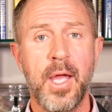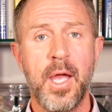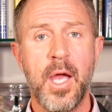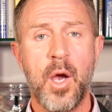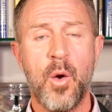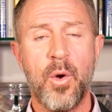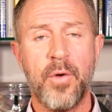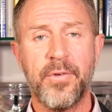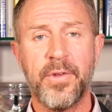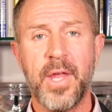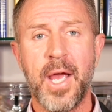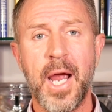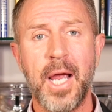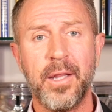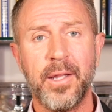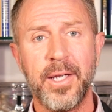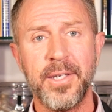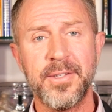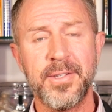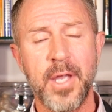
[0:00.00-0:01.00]
However, the
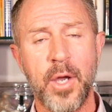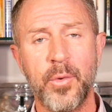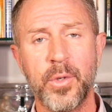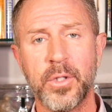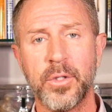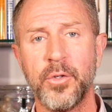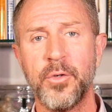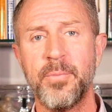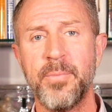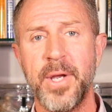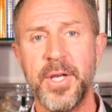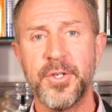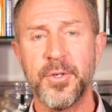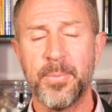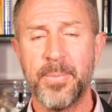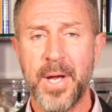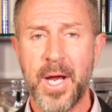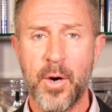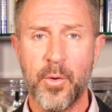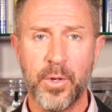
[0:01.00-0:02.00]
highlights now include major
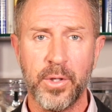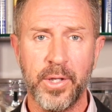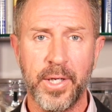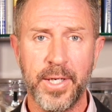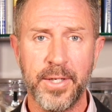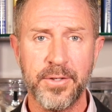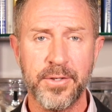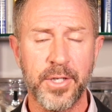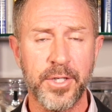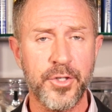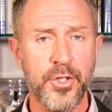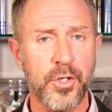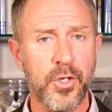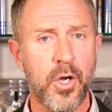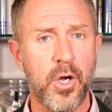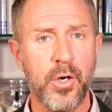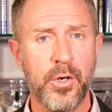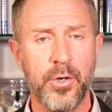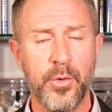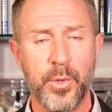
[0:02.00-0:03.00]
power lanes like
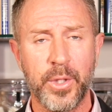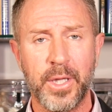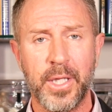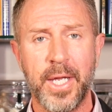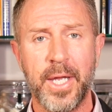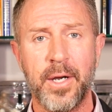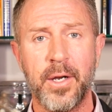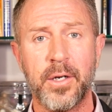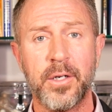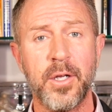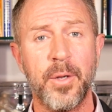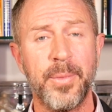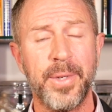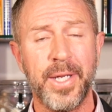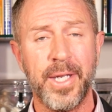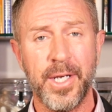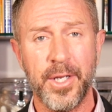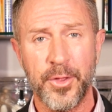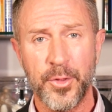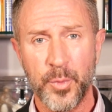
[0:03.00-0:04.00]
Chicago to Atlanta coming
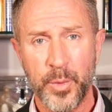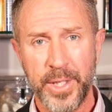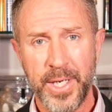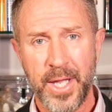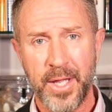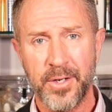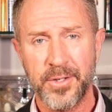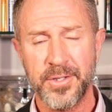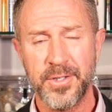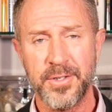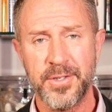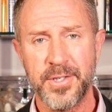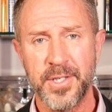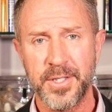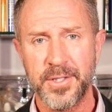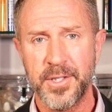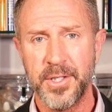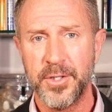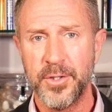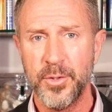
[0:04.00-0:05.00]
in at
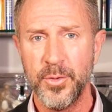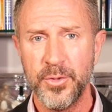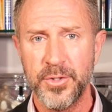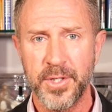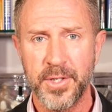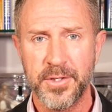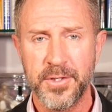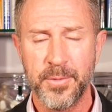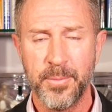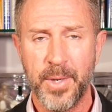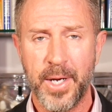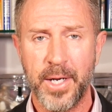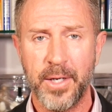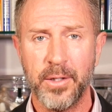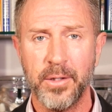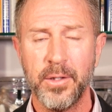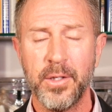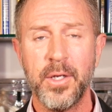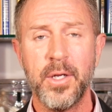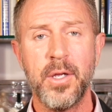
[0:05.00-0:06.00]
$3.62 a
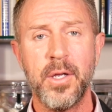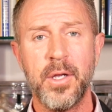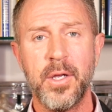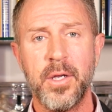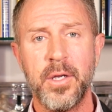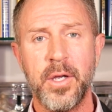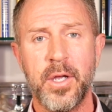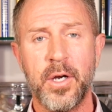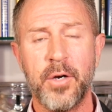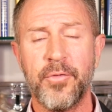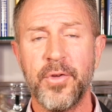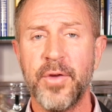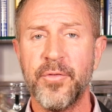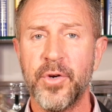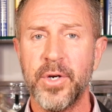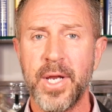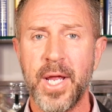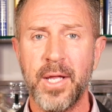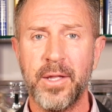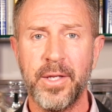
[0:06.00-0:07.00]
mile, and our
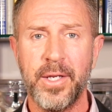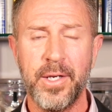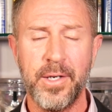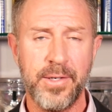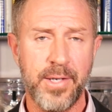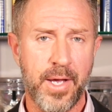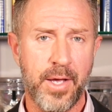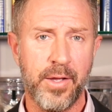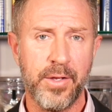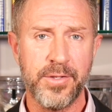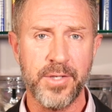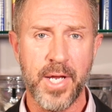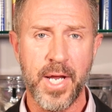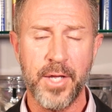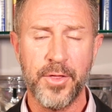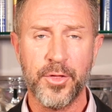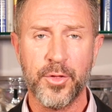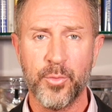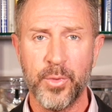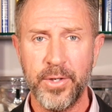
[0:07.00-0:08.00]
favorite LA to Dallas
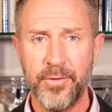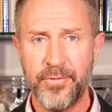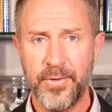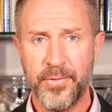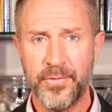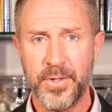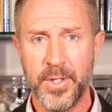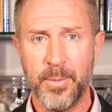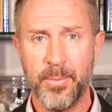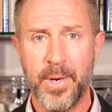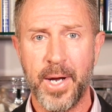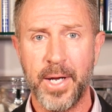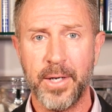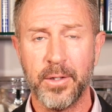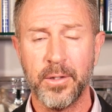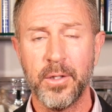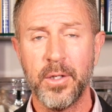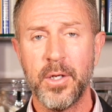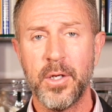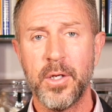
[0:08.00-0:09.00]
at $3.50 a
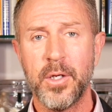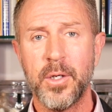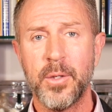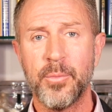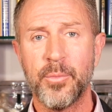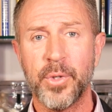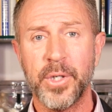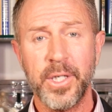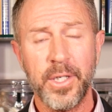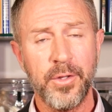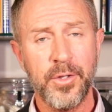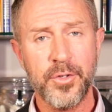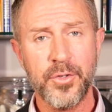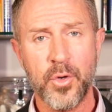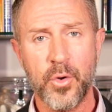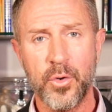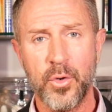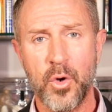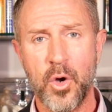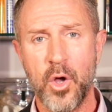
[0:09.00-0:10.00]
mile, bringing the
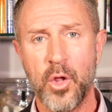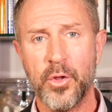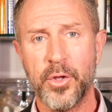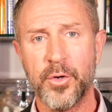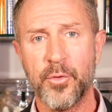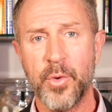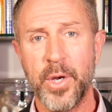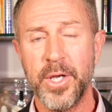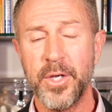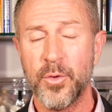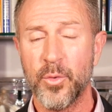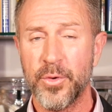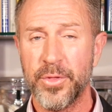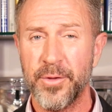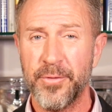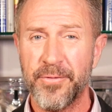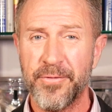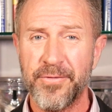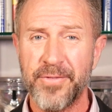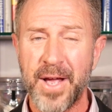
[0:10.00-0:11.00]
total all-in rate north
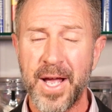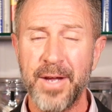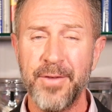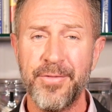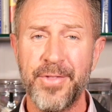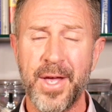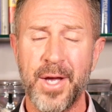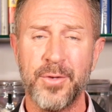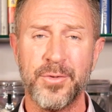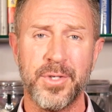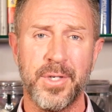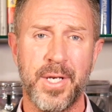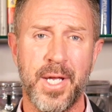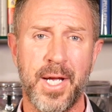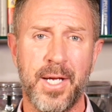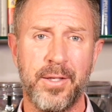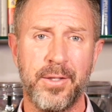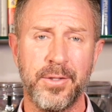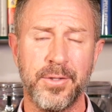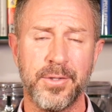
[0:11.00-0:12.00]
of
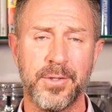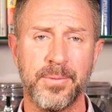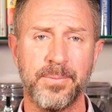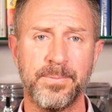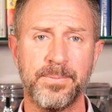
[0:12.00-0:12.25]
$5,000.